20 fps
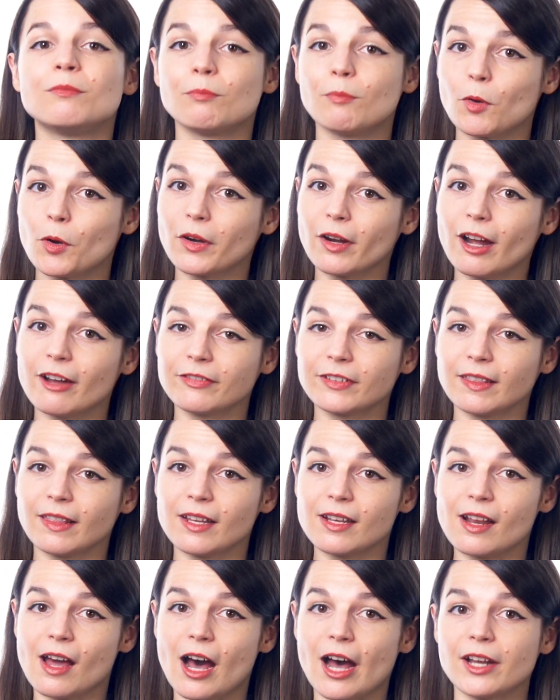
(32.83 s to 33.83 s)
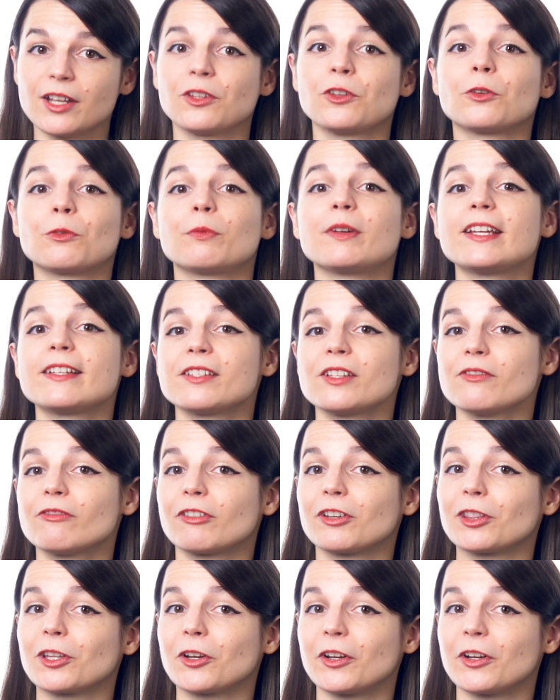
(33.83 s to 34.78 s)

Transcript: More often than not, your reason for